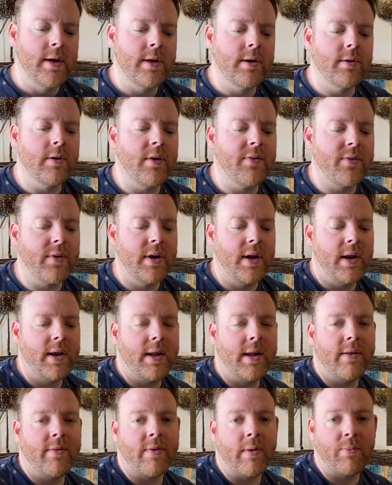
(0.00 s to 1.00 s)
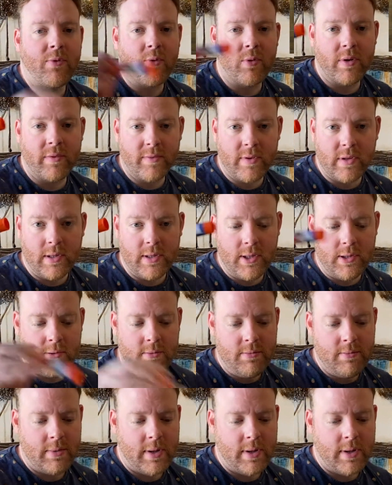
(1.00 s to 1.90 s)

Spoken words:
You're also going to need some sort of glue.